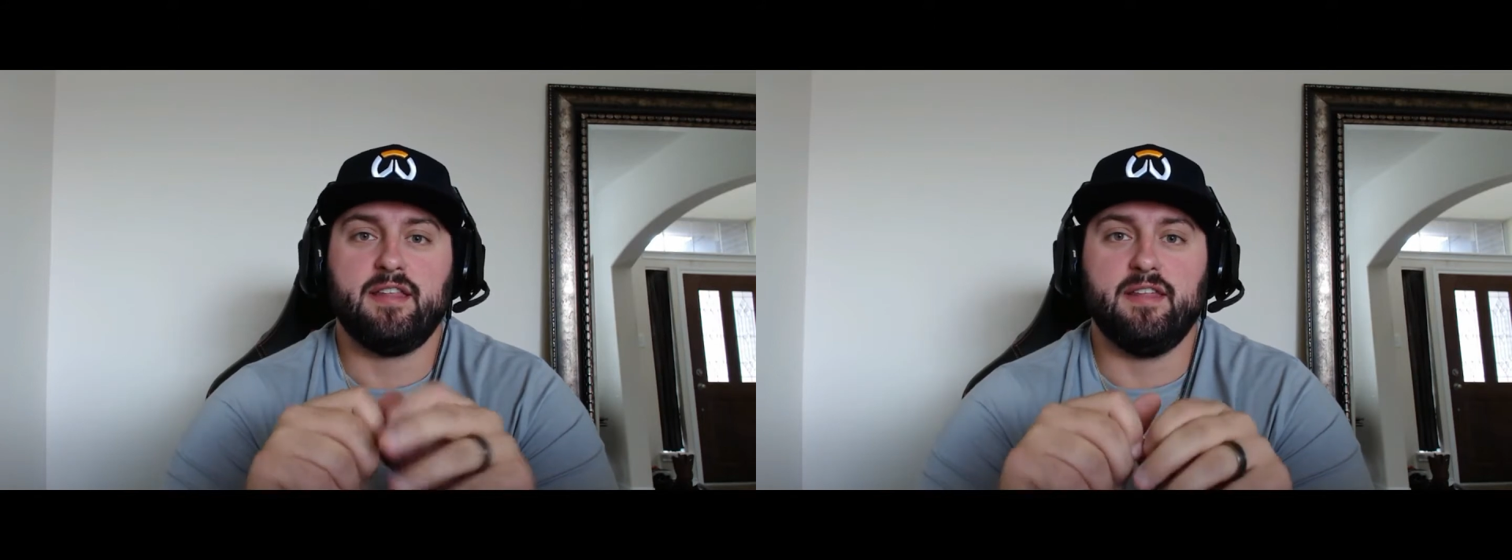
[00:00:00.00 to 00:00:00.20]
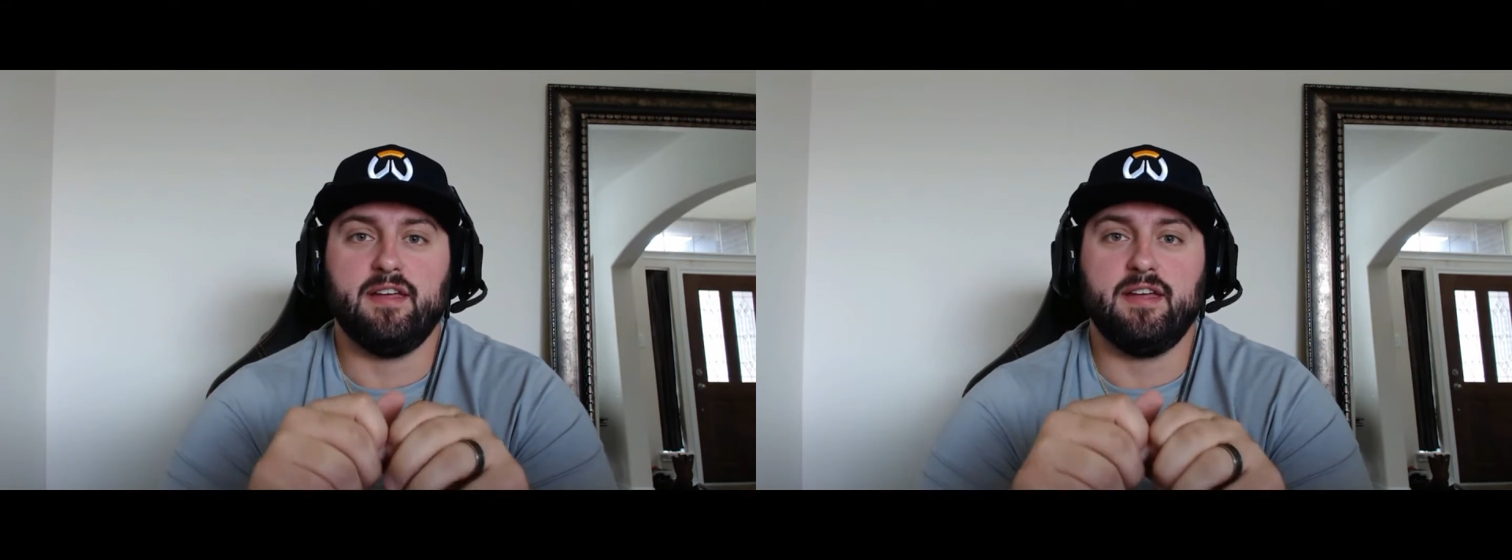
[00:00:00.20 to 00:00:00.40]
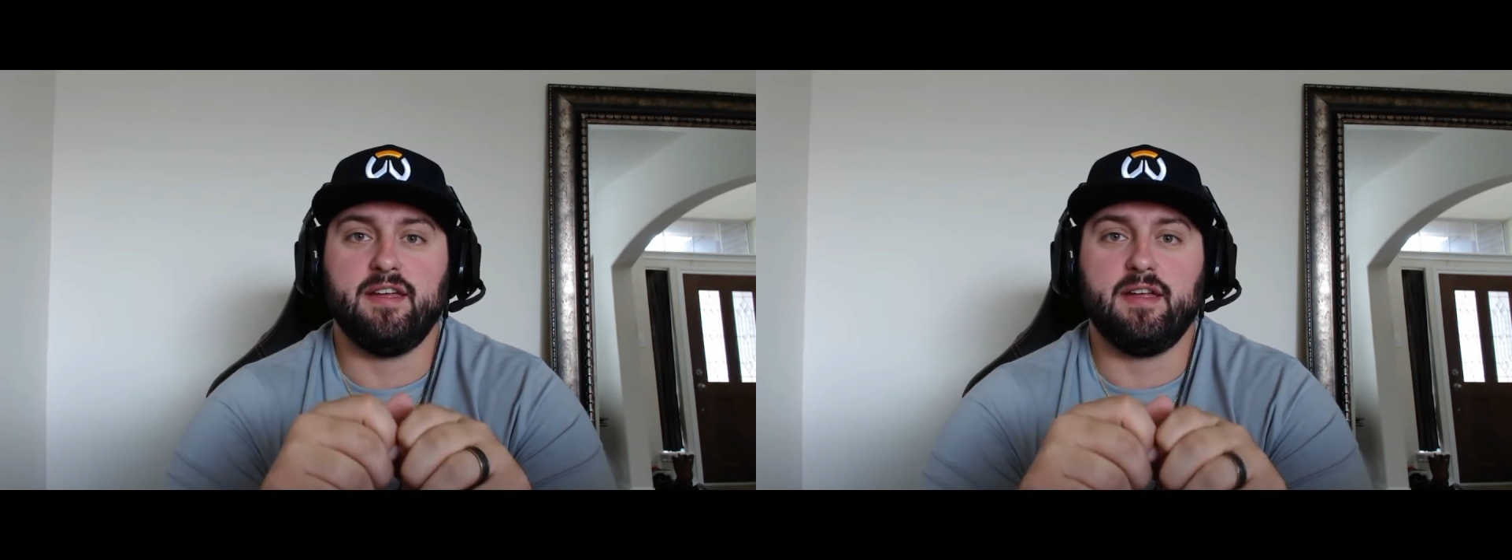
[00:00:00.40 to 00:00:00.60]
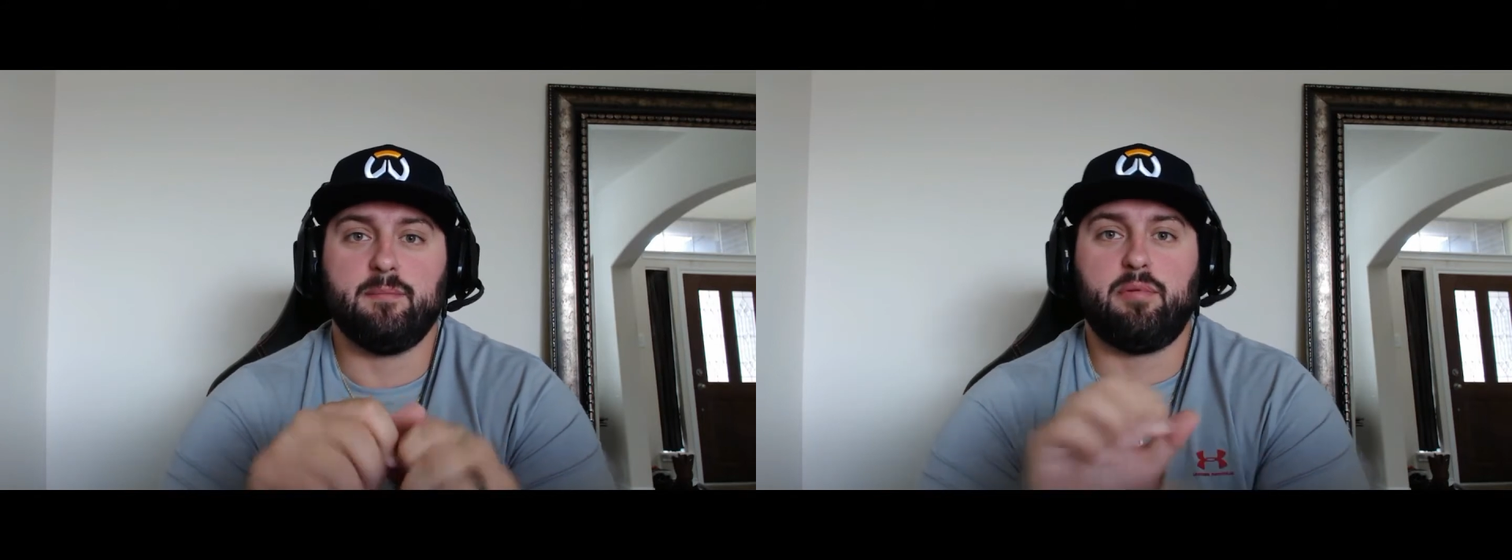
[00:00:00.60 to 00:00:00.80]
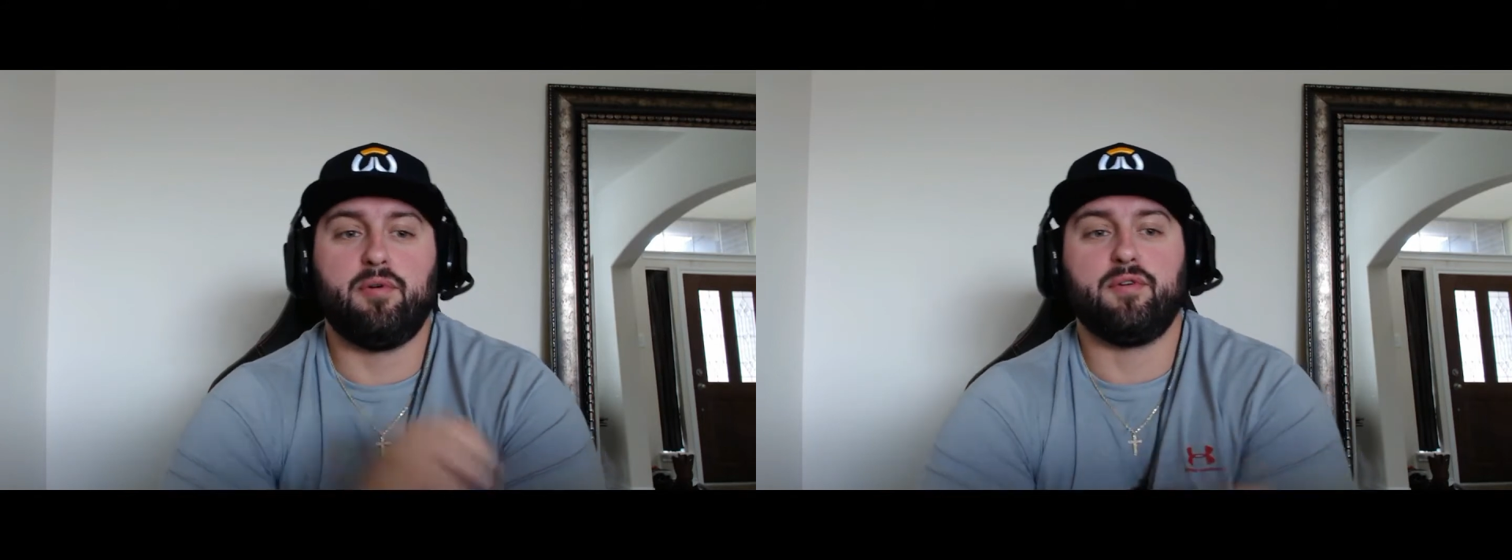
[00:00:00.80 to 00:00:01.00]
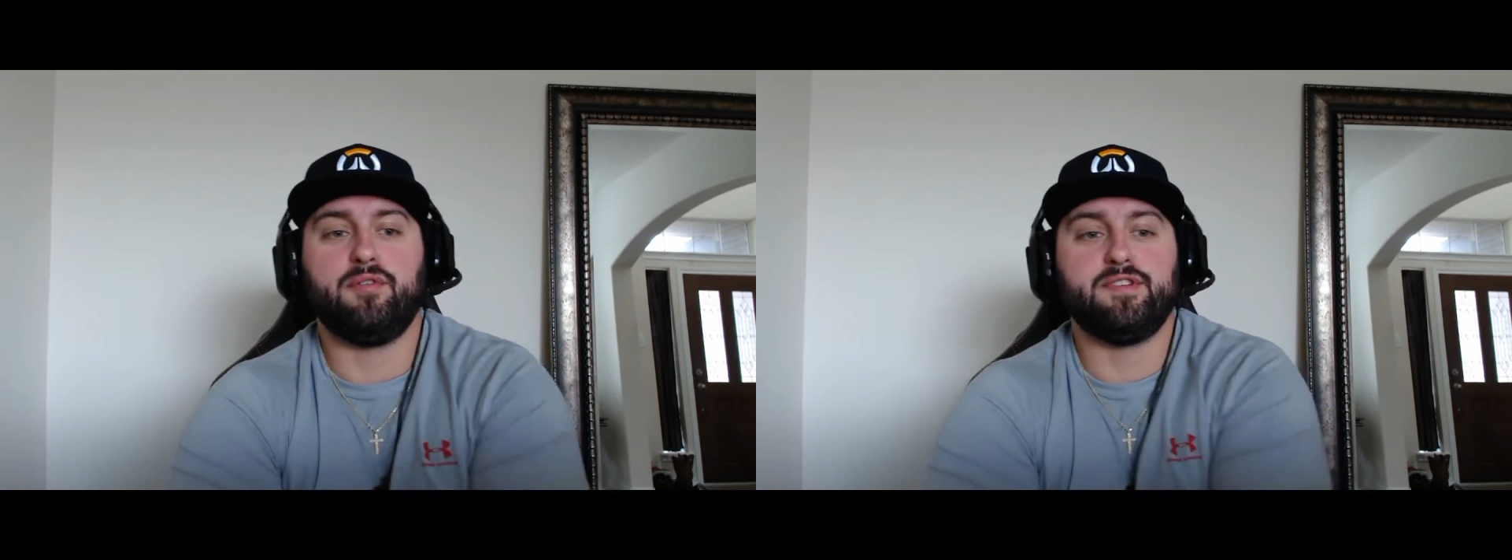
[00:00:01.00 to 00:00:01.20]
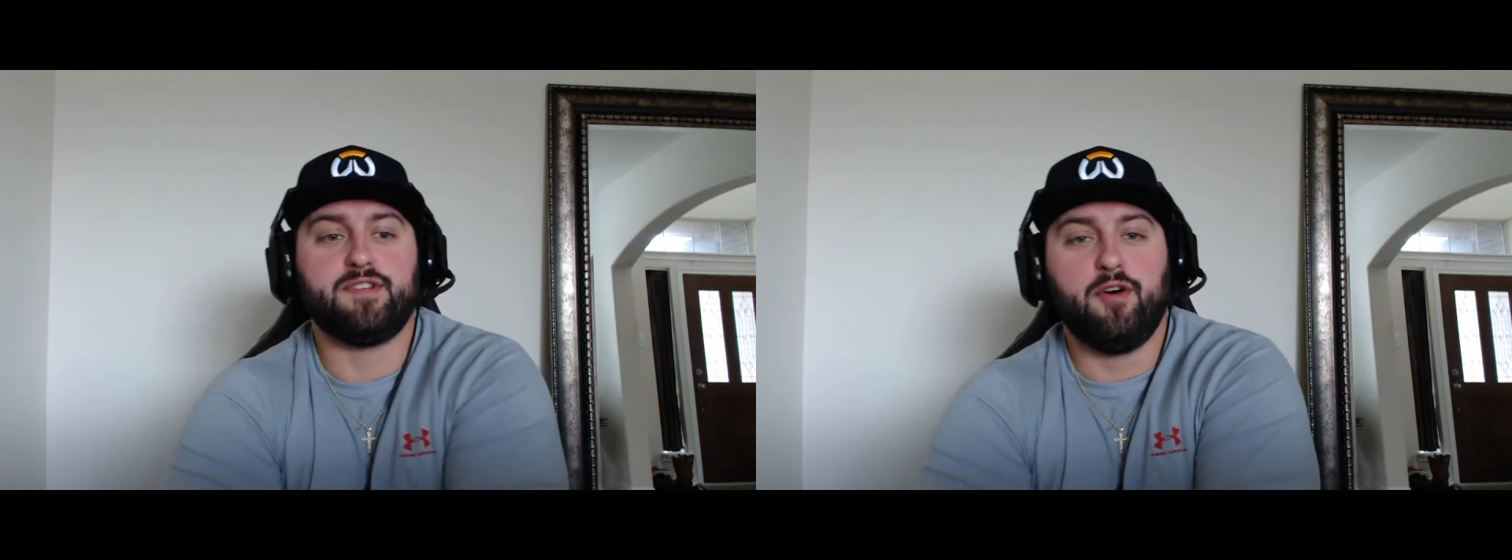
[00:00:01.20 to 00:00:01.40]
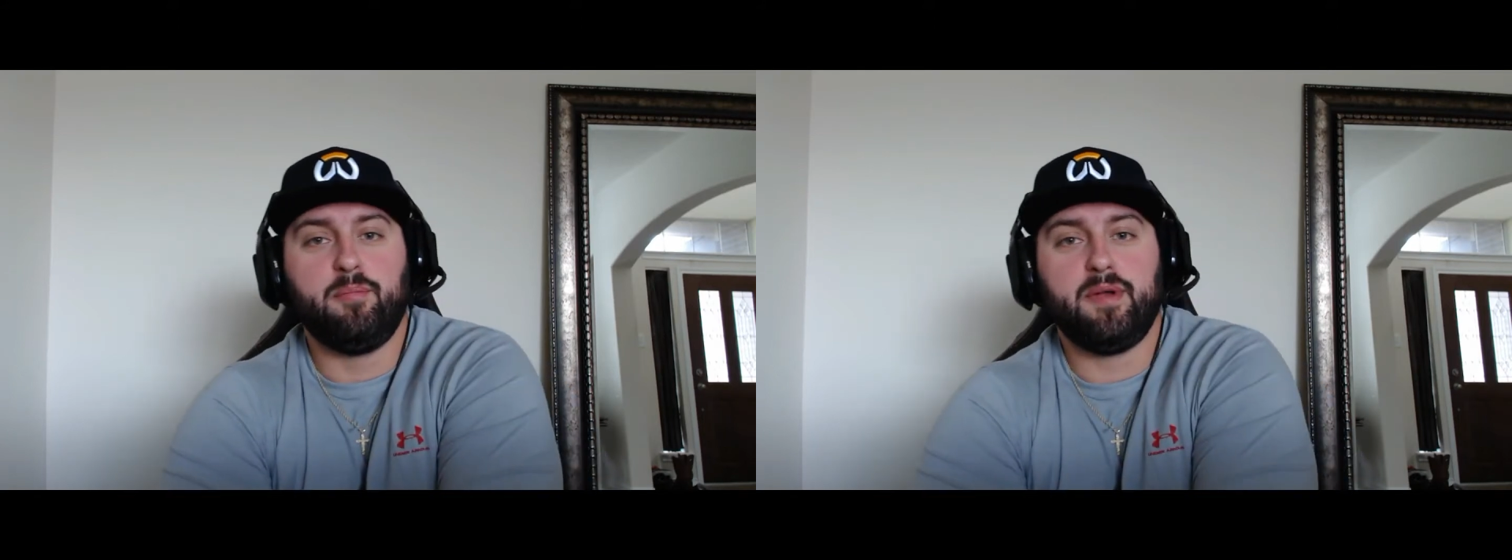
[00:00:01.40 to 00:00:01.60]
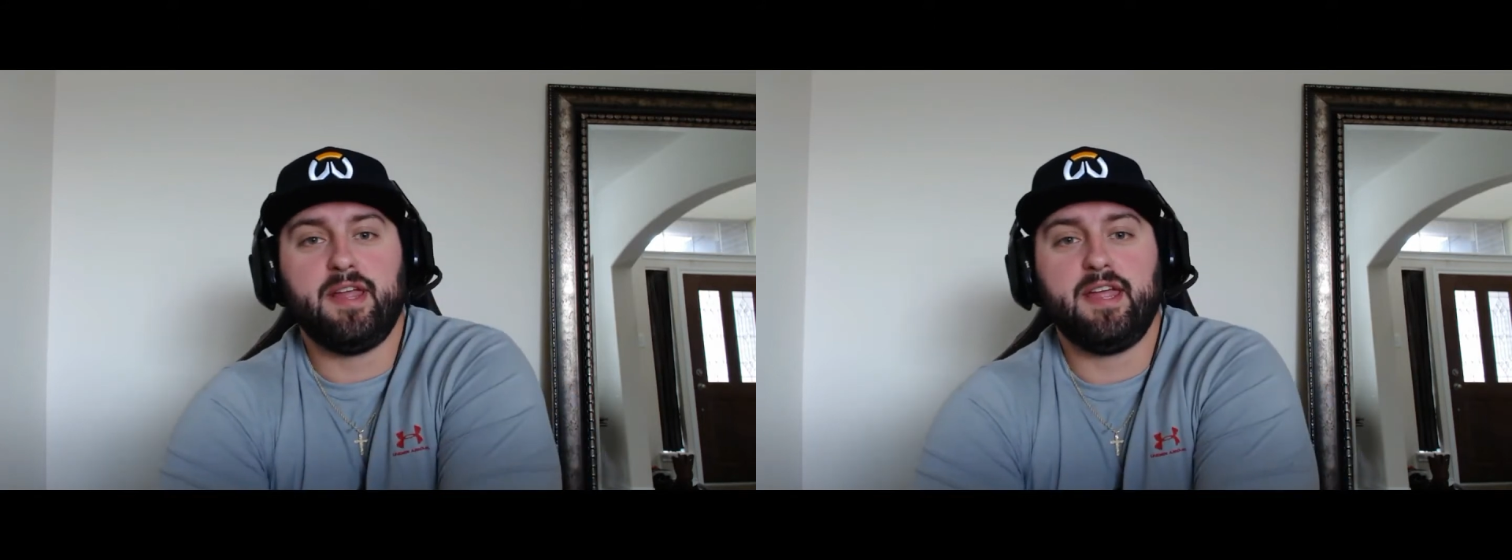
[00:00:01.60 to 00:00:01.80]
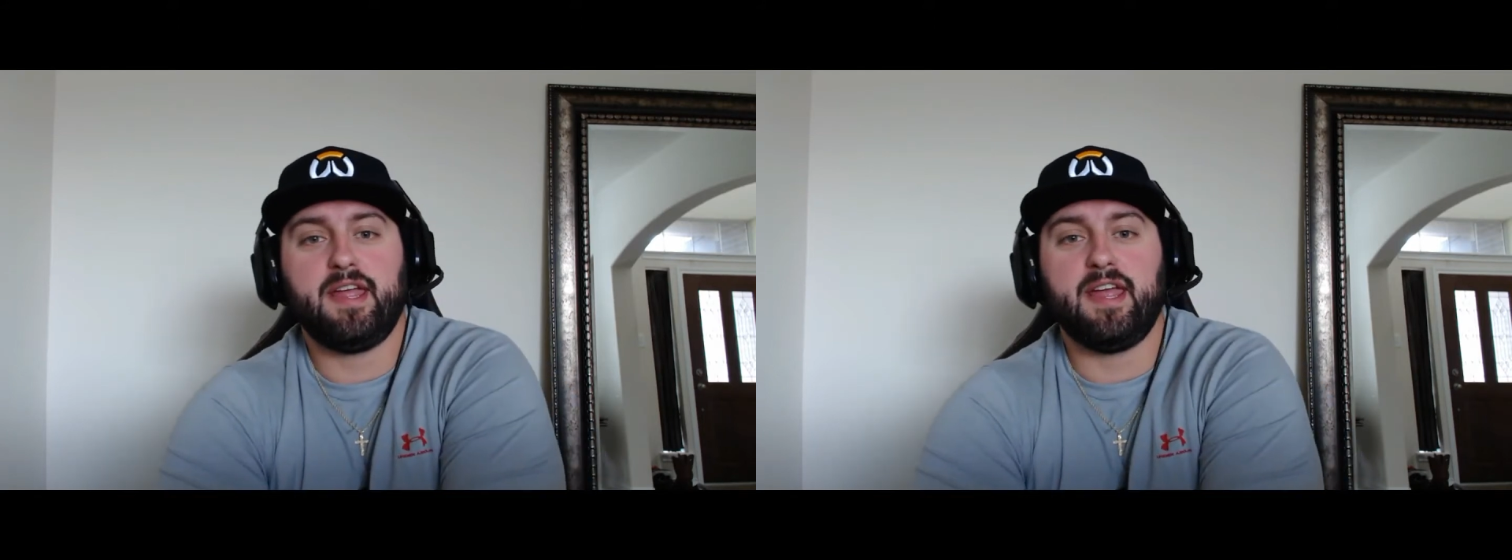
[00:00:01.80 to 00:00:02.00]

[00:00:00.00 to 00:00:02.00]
the portal is opening,